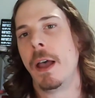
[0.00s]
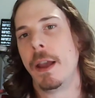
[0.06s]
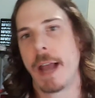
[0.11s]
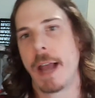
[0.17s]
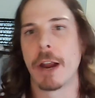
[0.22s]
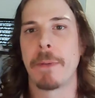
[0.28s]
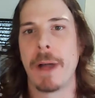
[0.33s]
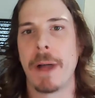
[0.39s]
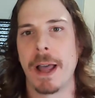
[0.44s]
Now
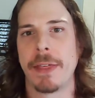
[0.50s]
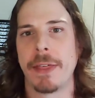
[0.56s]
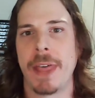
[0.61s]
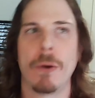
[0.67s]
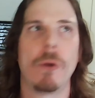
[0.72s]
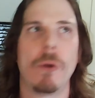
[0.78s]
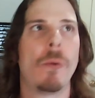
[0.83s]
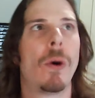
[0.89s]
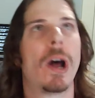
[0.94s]
you're probably
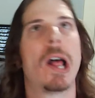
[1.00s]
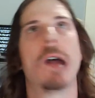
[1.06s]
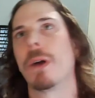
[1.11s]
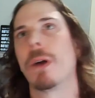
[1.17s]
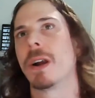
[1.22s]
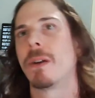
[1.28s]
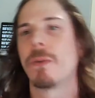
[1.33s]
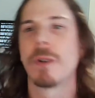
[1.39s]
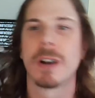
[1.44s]
thinking, well,
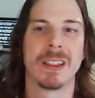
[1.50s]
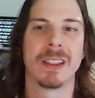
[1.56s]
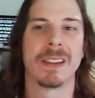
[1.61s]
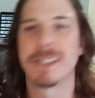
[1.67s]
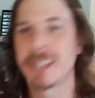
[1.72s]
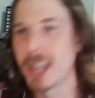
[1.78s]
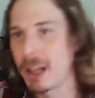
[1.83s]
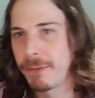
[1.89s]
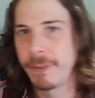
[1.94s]
where do the
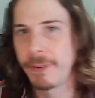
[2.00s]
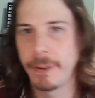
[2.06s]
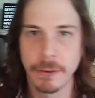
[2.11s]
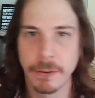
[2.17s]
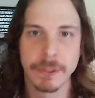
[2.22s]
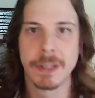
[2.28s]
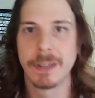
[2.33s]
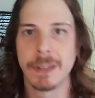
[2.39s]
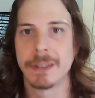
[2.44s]
cell
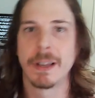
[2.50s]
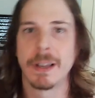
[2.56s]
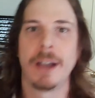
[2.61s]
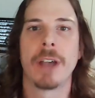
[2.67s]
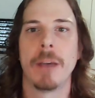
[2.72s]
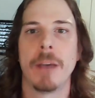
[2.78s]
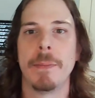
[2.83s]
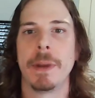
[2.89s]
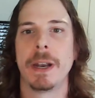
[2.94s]
phones and stuff
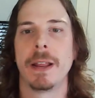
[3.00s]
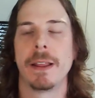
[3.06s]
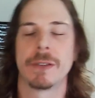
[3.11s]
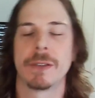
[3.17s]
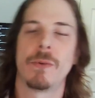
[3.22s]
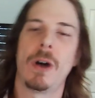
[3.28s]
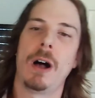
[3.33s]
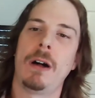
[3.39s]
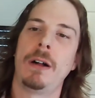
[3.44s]
come into
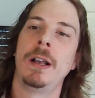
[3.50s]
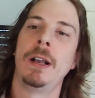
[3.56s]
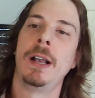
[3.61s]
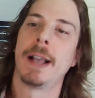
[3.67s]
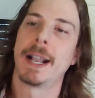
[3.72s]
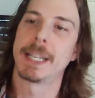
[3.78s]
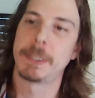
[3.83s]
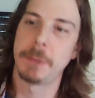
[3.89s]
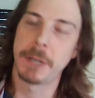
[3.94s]
this? Well,
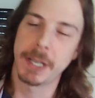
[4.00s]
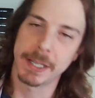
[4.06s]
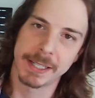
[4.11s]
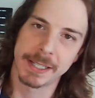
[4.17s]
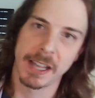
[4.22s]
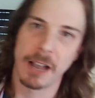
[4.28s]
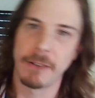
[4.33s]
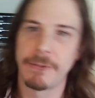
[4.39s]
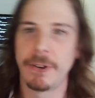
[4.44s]
that's because
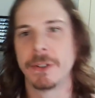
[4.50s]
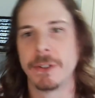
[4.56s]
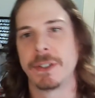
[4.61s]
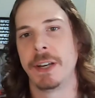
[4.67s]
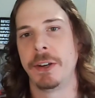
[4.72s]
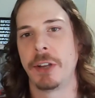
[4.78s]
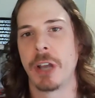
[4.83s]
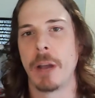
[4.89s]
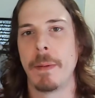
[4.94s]
cell phones
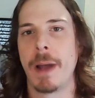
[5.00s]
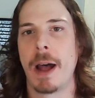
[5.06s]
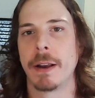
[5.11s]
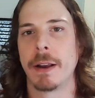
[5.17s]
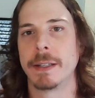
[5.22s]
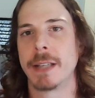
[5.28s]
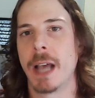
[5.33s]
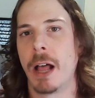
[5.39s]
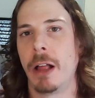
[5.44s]
didn't come out
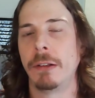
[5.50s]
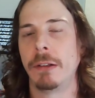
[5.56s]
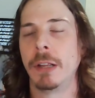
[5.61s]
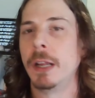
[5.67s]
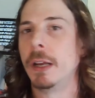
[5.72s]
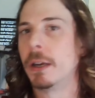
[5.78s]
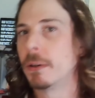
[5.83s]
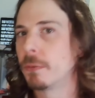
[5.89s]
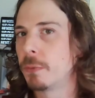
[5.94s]
until
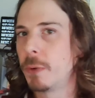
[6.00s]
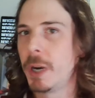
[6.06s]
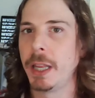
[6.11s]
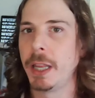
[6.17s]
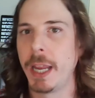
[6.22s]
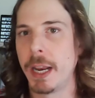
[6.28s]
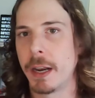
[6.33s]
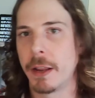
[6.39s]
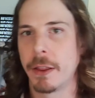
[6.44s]

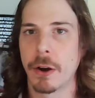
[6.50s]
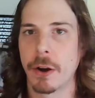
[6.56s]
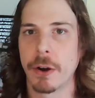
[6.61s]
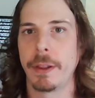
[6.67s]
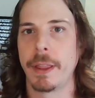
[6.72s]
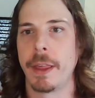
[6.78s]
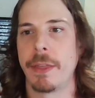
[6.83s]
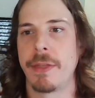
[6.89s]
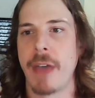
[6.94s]
really into the
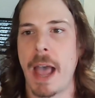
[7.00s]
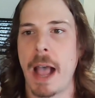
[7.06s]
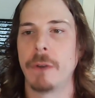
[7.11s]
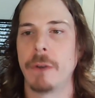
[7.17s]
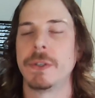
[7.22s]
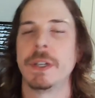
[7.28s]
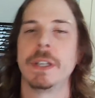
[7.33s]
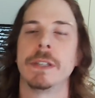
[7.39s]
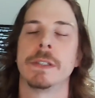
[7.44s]
early
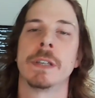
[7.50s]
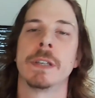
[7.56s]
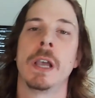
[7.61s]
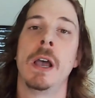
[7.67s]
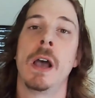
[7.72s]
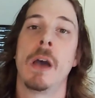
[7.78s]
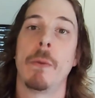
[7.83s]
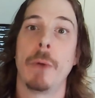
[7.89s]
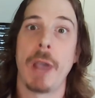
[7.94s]
thousands.
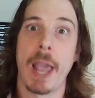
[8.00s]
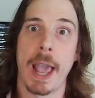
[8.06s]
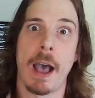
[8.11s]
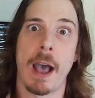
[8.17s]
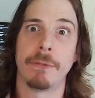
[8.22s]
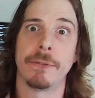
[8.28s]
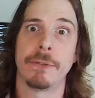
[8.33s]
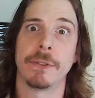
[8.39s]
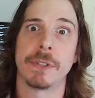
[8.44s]
We
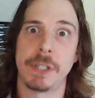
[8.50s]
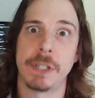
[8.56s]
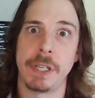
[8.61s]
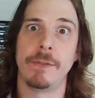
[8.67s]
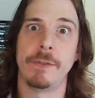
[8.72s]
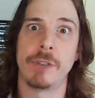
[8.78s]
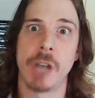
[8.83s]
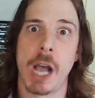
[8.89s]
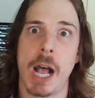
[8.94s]
have
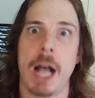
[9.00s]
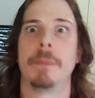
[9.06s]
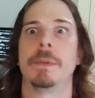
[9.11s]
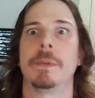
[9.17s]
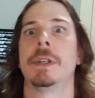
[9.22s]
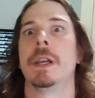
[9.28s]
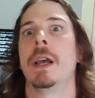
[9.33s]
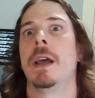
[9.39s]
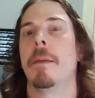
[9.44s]
Steve
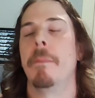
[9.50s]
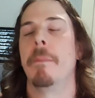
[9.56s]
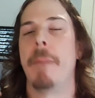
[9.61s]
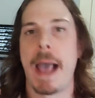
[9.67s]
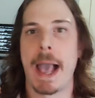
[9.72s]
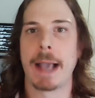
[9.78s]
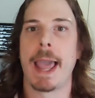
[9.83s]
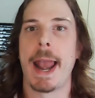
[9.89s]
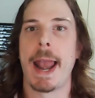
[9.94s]
Jobs
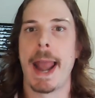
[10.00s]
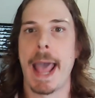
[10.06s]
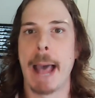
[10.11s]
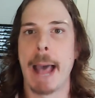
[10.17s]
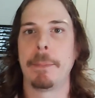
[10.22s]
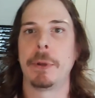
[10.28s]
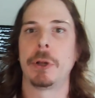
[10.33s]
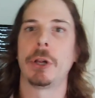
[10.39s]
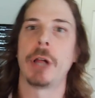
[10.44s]
back at
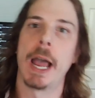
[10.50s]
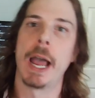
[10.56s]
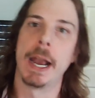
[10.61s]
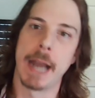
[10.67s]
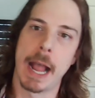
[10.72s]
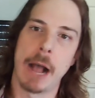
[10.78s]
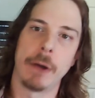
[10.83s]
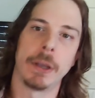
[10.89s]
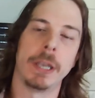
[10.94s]
Apple, and
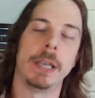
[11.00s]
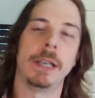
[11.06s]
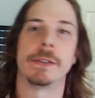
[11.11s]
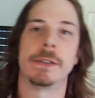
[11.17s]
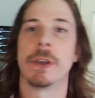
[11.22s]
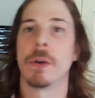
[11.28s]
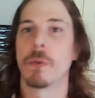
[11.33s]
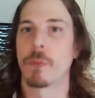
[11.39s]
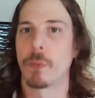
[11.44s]
now
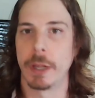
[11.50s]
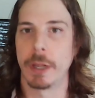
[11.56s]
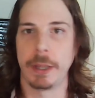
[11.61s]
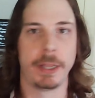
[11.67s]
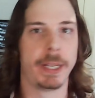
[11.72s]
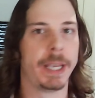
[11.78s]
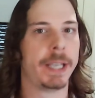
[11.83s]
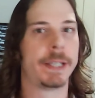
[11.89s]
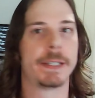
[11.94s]
he's
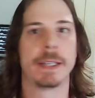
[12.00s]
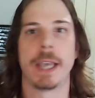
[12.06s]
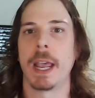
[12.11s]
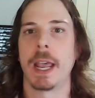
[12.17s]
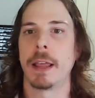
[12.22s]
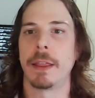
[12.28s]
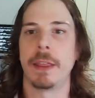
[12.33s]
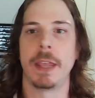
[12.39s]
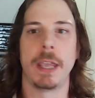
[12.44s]

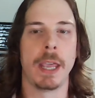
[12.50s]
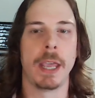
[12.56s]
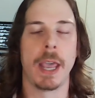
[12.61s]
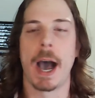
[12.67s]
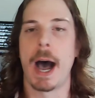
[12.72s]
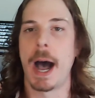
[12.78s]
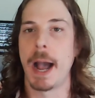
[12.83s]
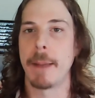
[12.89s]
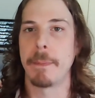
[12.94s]
releasing the
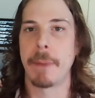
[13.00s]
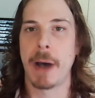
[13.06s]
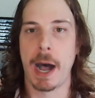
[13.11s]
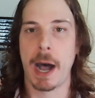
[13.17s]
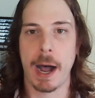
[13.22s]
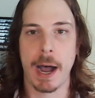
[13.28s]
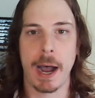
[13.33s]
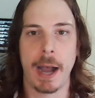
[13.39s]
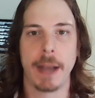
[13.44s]

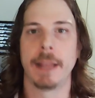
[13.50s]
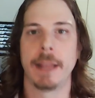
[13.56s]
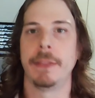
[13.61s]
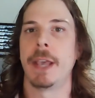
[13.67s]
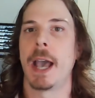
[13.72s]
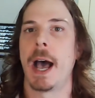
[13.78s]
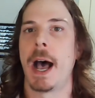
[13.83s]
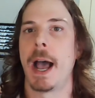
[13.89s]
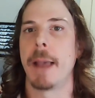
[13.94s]
iPod and
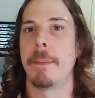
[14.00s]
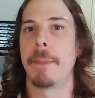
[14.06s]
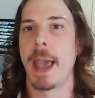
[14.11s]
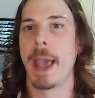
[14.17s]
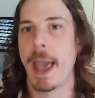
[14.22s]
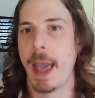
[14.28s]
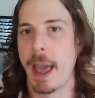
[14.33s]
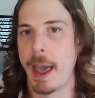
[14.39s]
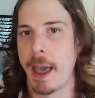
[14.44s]
the
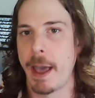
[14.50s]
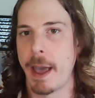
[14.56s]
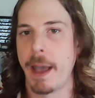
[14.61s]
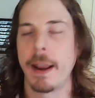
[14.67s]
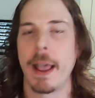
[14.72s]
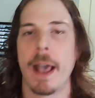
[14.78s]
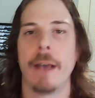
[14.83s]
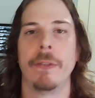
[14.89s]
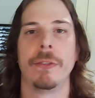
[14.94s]

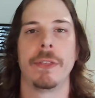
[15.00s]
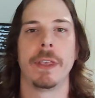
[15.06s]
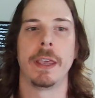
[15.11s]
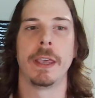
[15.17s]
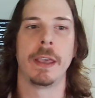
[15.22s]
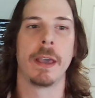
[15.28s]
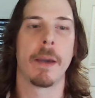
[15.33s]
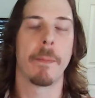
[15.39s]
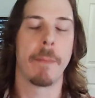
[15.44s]
iPad and
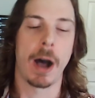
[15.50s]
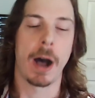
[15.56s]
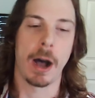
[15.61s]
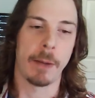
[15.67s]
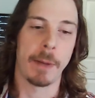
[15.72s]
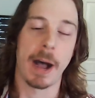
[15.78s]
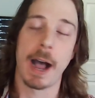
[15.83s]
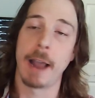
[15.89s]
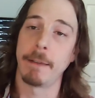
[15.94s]
the
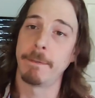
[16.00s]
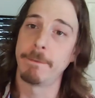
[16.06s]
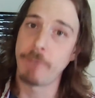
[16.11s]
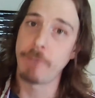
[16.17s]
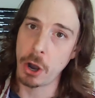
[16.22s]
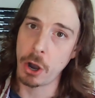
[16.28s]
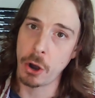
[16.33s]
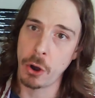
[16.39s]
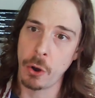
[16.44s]

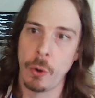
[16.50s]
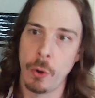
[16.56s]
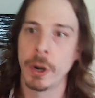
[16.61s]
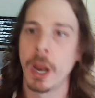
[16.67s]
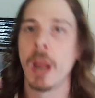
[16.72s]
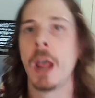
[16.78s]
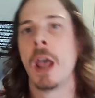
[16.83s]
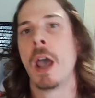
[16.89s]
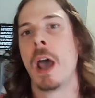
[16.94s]
iPhone
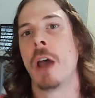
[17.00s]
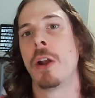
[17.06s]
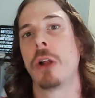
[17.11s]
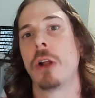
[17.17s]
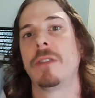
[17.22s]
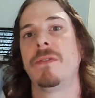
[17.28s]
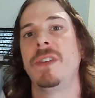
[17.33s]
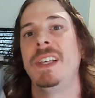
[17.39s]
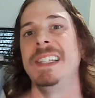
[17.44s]
and
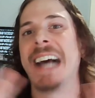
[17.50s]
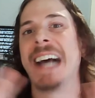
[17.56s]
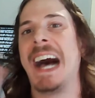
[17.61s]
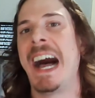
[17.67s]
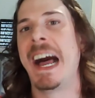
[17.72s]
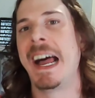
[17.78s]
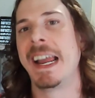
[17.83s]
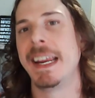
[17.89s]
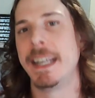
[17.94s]
all of these
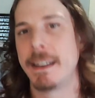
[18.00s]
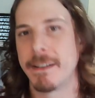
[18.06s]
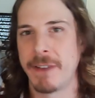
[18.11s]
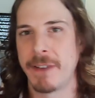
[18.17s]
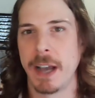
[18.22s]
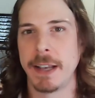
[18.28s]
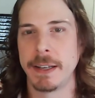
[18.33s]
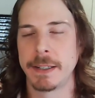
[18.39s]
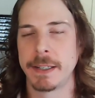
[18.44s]

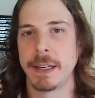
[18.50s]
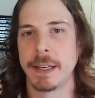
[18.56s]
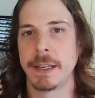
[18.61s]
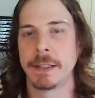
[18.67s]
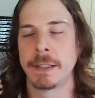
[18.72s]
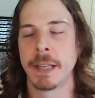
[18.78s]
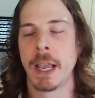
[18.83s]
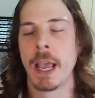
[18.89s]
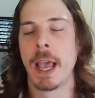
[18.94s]

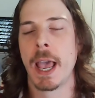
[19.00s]
devices.